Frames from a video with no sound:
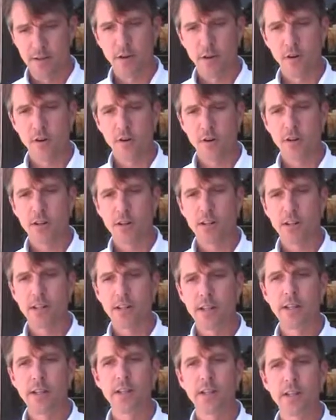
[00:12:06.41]
They all at
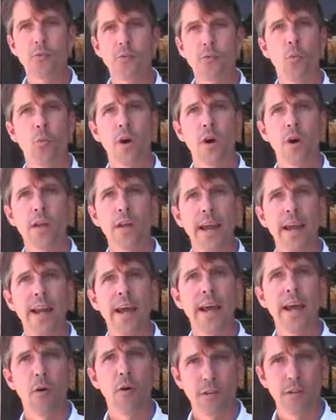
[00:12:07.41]
least did one
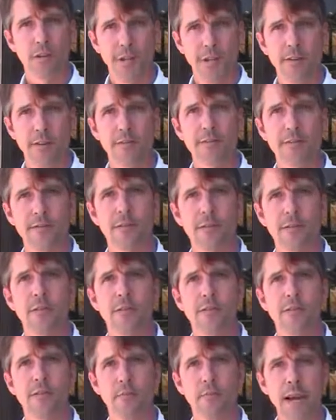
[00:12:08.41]
8-hour shift
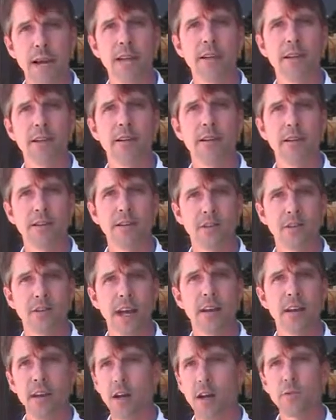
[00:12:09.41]
manning a
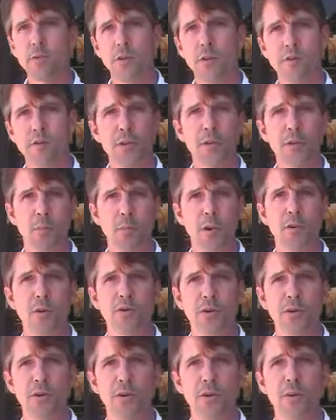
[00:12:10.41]
static observation
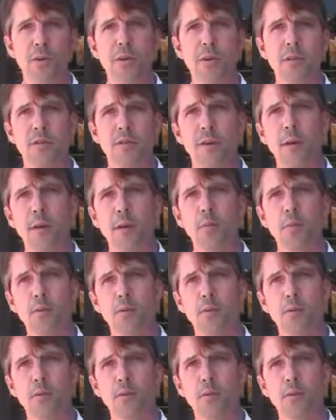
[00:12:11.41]
post during the month of April.